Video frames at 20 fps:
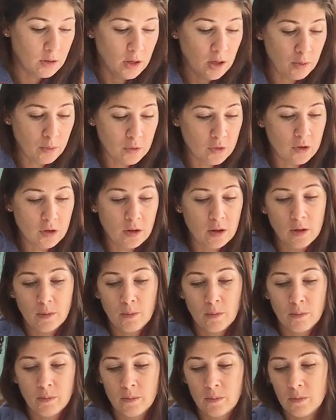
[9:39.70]
the
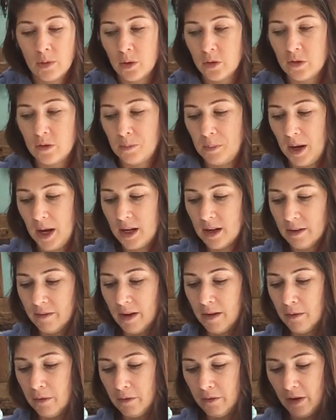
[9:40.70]
most pain
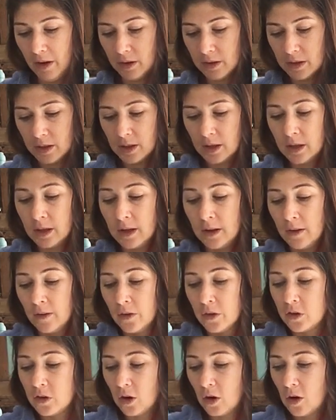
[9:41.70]
I've ever felt.
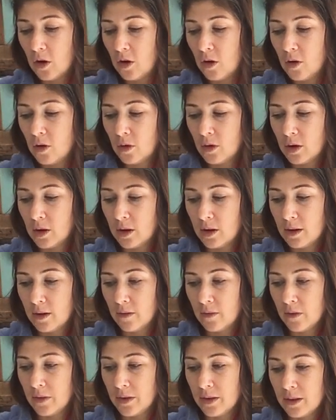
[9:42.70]
So,
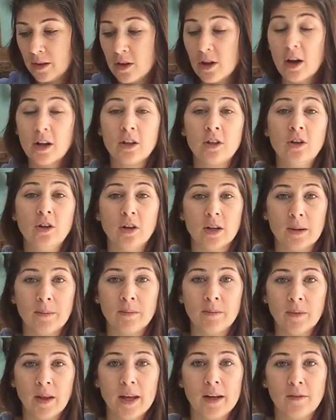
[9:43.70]
not good.
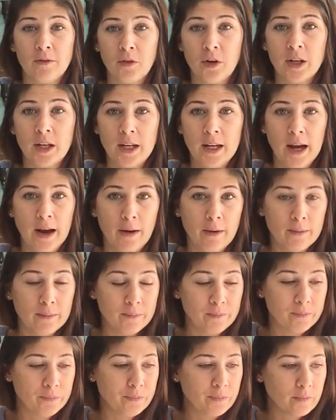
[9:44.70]
I'm like freaking out.
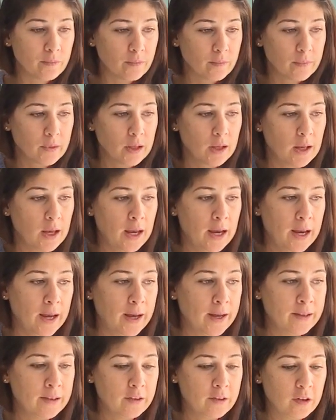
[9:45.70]

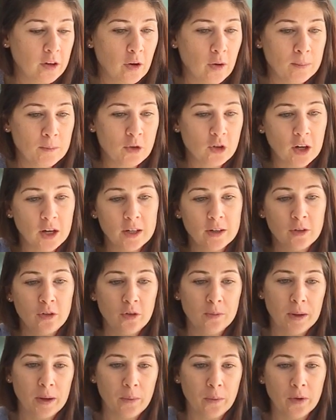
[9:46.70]
And so I'm trying to
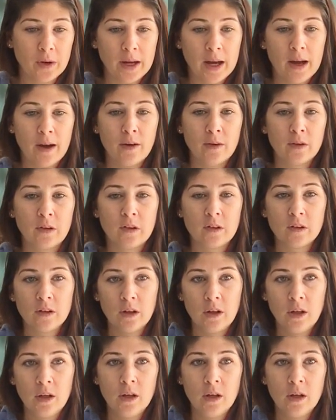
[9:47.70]
do my workouts.